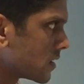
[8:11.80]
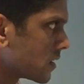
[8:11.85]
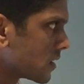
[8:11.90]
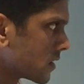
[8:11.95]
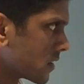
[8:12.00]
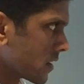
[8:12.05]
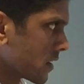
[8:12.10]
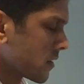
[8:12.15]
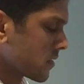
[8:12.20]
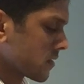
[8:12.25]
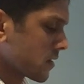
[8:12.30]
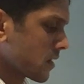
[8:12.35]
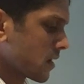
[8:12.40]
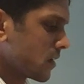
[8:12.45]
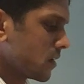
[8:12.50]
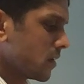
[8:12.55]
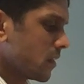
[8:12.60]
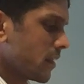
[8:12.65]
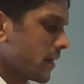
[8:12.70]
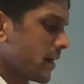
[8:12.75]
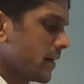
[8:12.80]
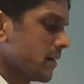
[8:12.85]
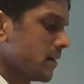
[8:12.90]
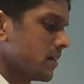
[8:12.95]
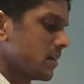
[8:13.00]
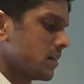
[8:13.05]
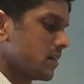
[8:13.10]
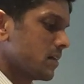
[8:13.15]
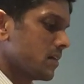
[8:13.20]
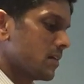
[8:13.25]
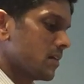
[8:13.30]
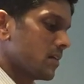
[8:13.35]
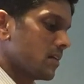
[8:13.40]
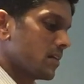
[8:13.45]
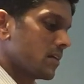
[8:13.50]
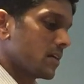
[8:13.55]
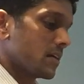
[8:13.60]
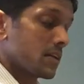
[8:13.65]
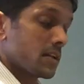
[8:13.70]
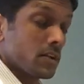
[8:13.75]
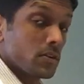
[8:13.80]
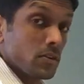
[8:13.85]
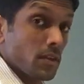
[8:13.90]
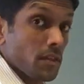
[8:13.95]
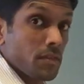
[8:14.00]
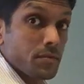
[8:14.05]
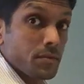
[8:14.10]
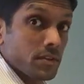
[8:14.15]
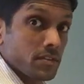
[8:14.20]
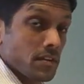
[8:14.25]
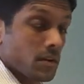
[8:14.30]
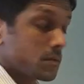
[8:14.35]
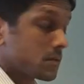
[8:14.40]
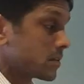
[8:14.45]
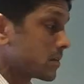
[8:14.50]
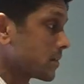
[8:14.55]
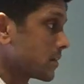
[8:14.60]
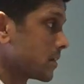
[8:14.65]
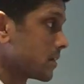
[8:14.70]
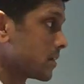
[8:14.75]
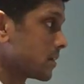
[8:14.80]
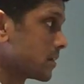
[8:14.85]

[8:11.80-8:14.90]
Alright, I think I got that. Can I do that 3 times in a row?